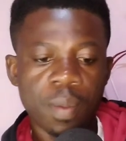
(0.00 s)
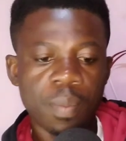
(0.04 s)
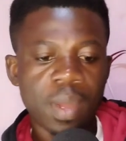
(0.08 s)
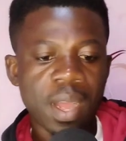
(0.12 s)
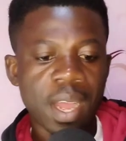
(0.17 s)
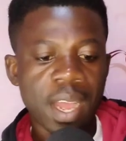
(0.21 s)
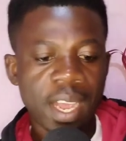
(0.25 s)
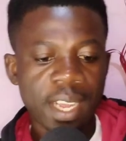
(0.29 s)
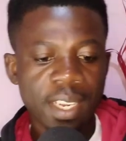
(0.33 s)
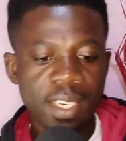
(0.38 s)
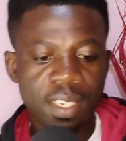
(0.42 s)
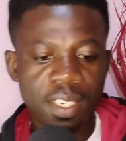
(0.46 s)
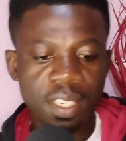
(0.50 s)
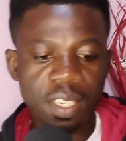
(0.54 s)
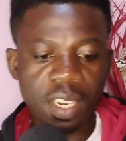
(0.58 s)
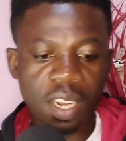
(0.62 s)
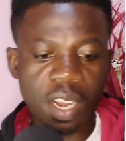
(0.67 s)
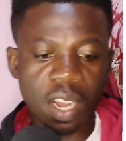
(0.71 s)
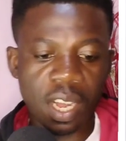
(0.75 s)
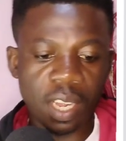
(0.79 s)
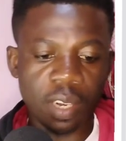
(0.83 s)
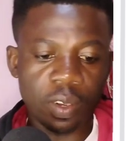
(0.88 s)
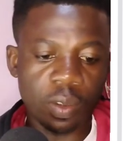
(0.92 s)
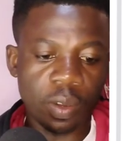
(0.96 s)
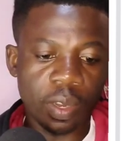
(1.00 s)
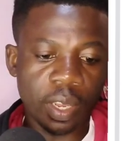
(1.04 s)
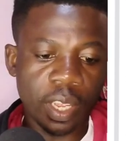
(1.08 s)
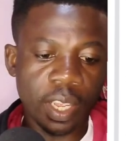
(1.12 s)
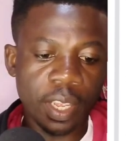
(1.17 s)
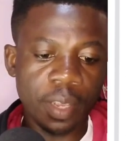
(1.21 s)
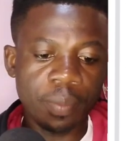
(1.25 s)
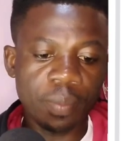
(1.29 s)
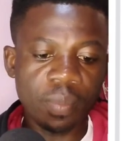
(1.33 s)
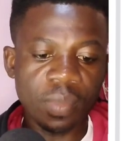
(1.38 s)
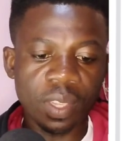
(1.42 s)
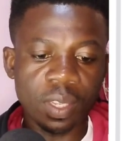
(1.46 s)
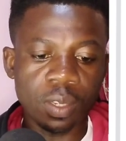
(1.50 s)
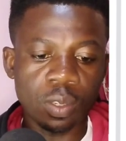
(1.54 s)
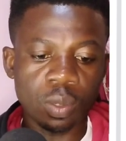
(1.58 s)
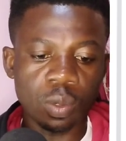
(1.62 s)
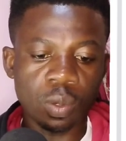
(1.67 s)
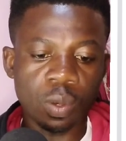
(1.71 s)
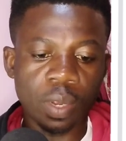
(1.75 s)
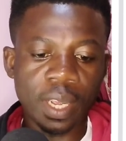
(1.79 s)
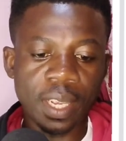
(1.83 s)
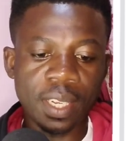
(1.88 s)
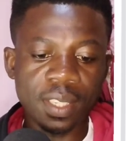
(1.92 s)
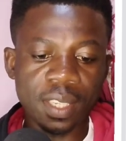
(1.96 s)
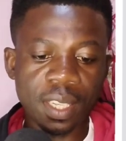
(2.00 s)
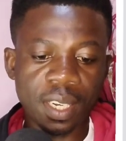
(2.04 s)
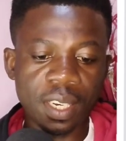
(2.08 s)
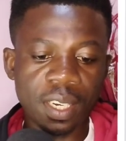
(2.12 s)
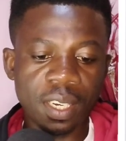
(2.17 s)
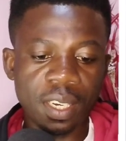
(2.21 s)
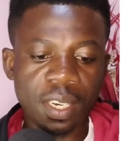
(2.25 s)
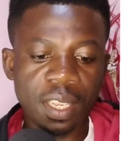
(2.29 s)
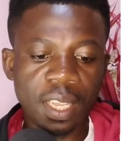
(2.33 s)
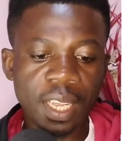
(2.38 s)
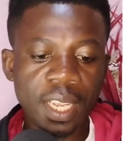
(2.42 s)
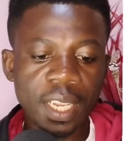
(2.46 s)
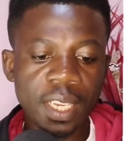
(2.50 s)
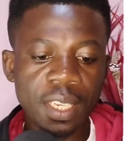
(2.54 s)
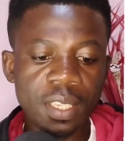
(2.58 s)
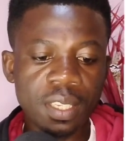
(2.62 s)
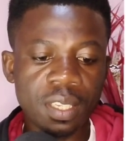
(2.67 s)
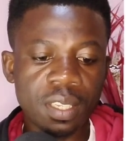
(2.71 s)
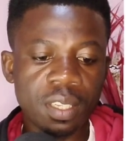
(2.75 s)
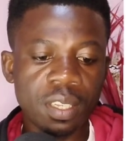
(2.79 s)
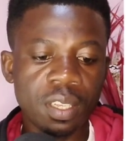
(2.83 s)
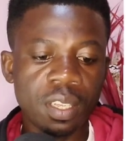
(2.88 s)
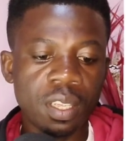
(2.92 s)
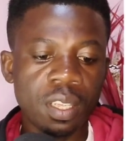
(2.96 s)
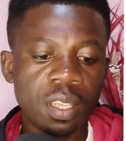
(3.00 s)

ID card. Okay, so enter the date